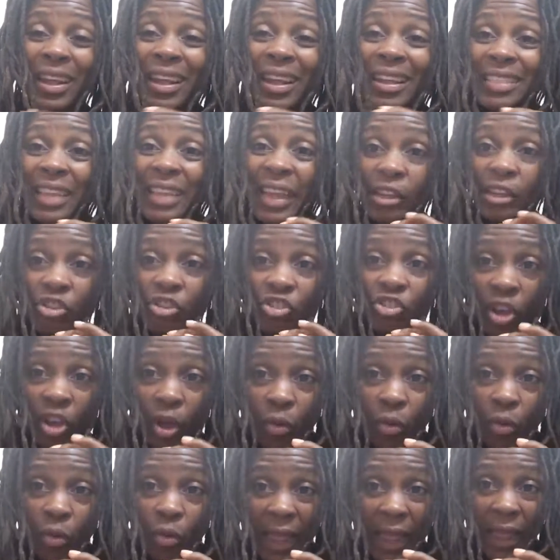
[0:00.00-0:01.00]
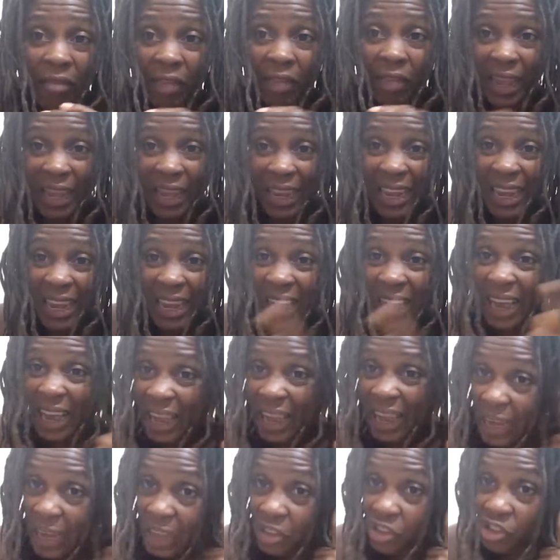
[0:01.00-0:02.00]
They don't have a
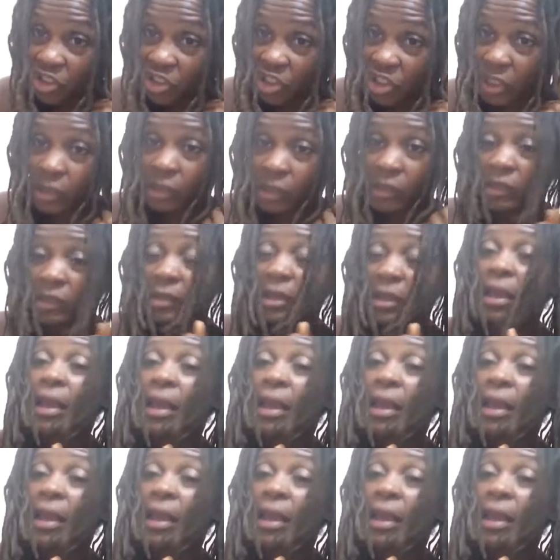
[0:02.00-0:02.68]
conscience.